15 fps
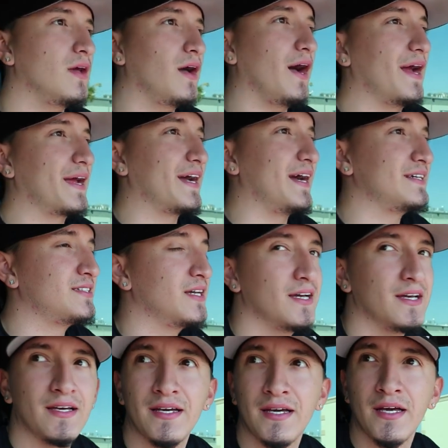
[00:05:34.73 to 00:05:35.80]
Alright guys,
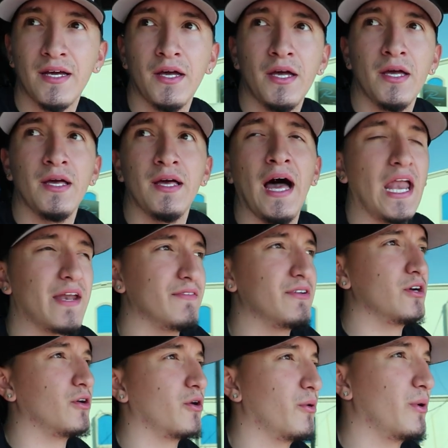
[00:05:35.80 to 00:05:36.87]
I don't
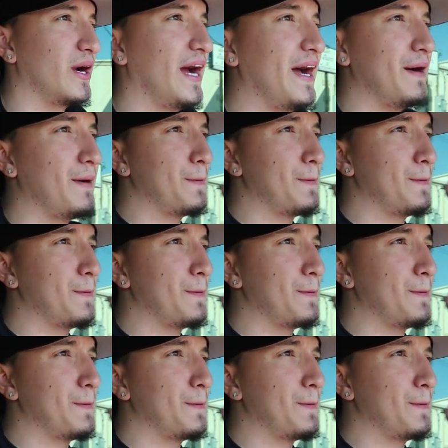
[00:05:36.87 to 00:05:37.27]
even know where we're at.